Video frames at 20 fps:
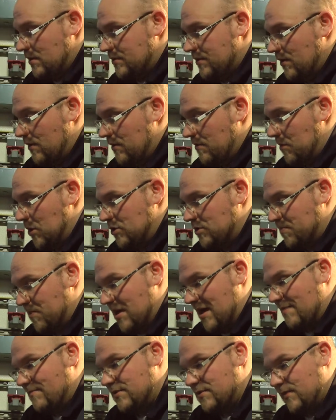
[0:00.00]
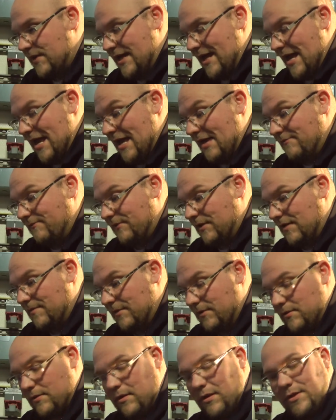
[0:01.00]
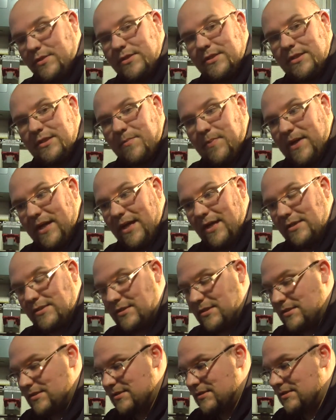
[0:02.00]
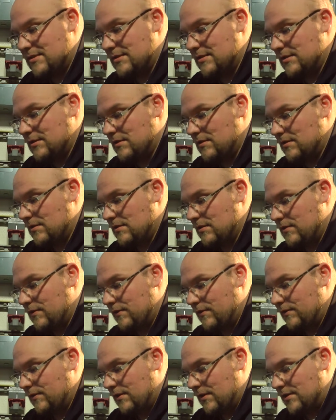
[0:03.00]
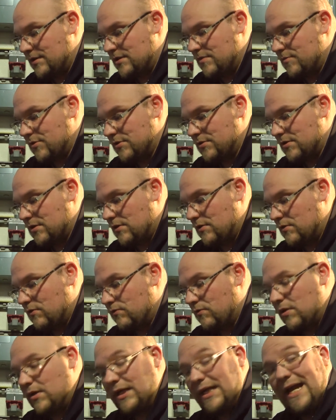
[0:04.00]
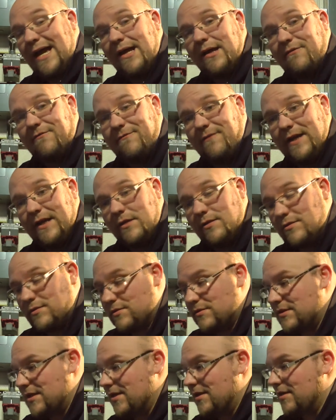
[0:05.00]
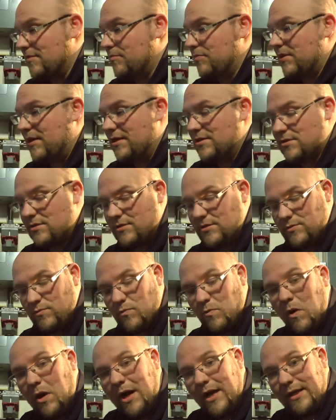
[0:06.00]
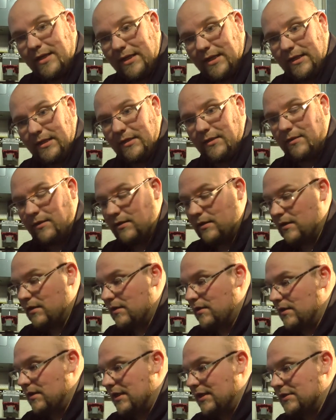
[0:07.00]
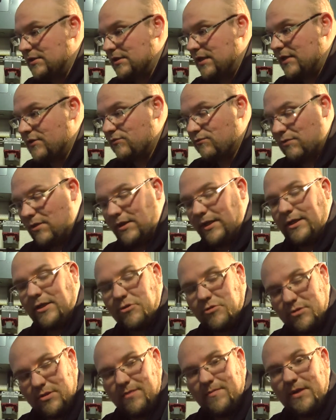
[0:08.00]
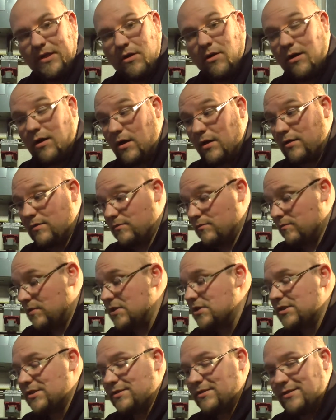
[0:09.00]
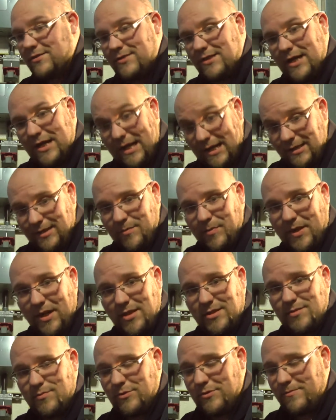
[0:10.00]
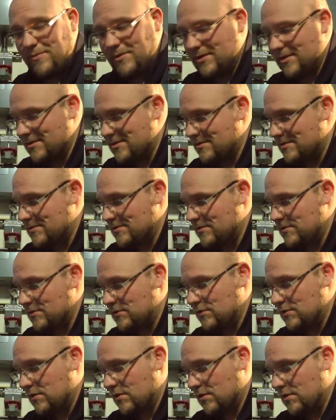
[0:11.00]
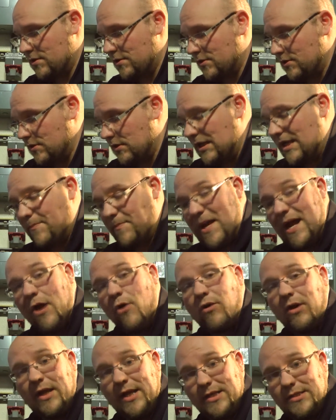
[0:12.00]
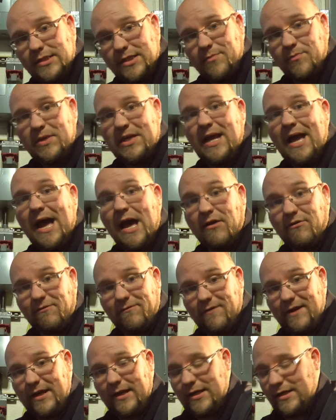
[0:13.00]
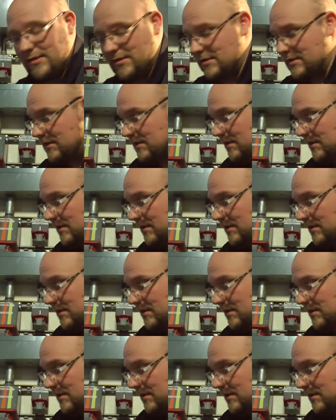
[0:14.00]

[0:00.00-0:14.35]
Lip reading: So the most problems we have come across in the past is customers are running out of phase. They'll say the compressor is whining, it's running extremely hard, which is highly possible because your power legs can be out of phase.